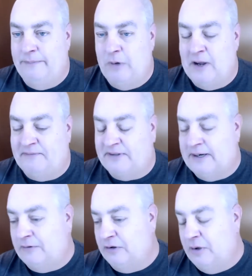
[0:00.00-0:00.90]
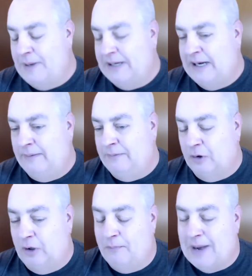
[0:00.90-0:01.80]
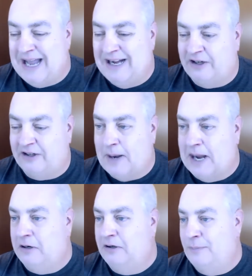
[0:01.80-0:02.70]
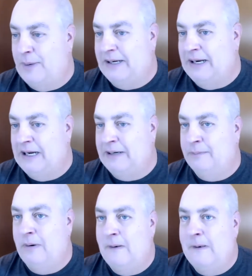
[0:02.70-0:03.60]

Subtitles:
you have several domain names, or you buy an expired domain name.